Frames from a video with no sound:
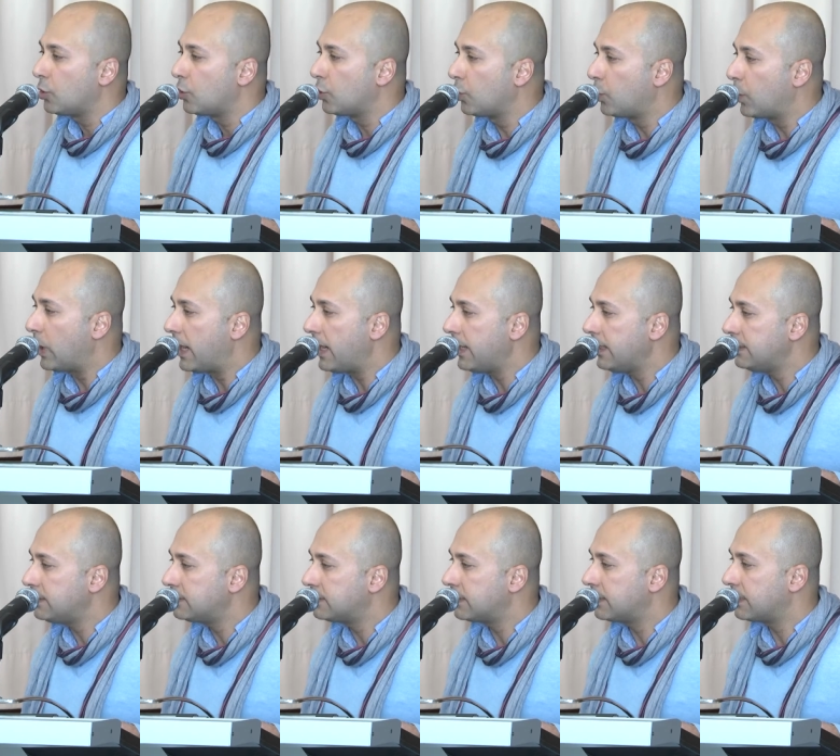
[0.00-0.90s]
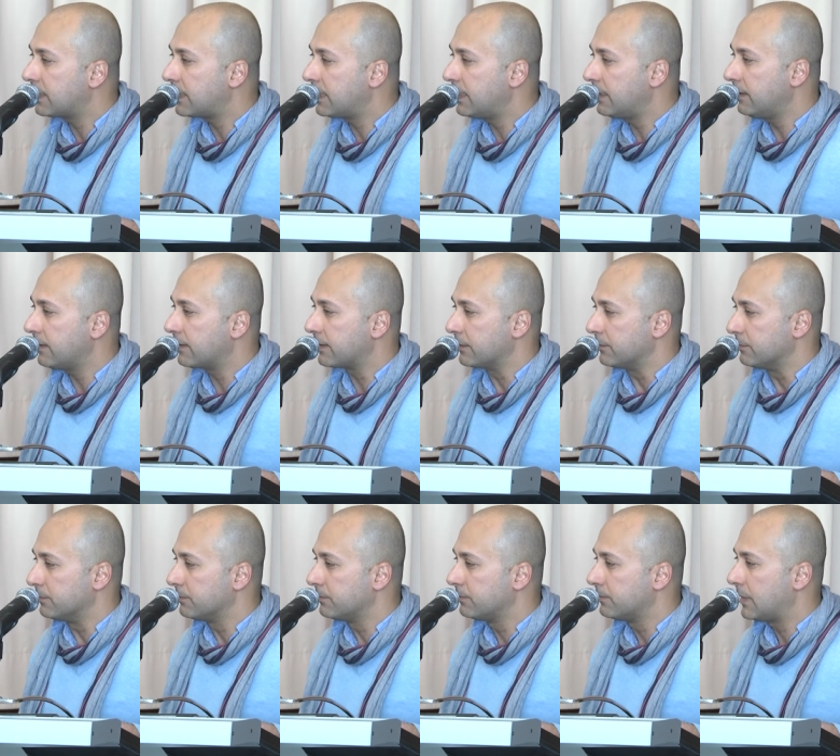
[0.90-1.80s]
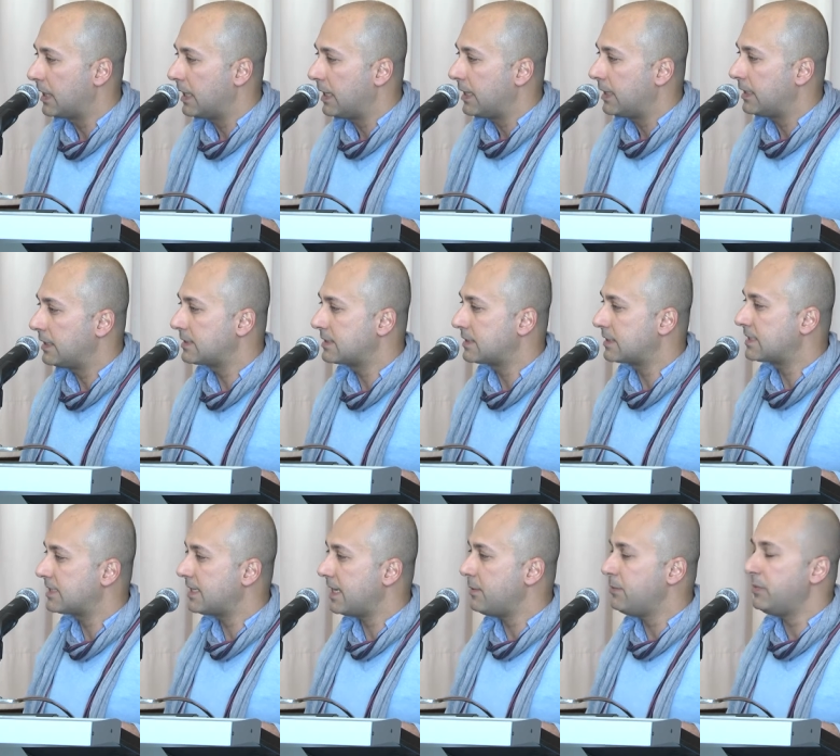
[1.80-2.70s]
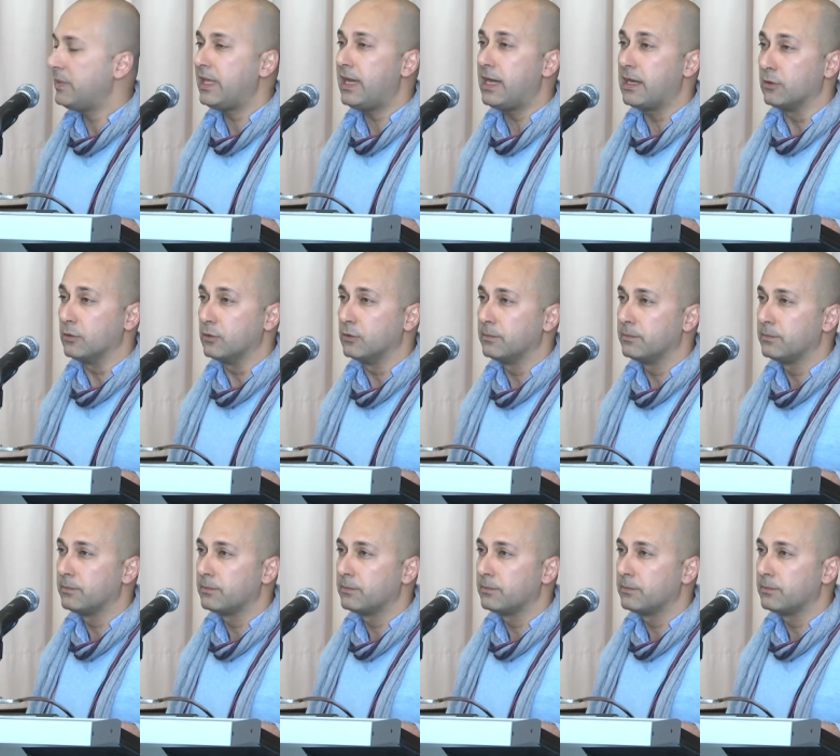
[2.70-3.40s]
Why did they kill them? It's the same now.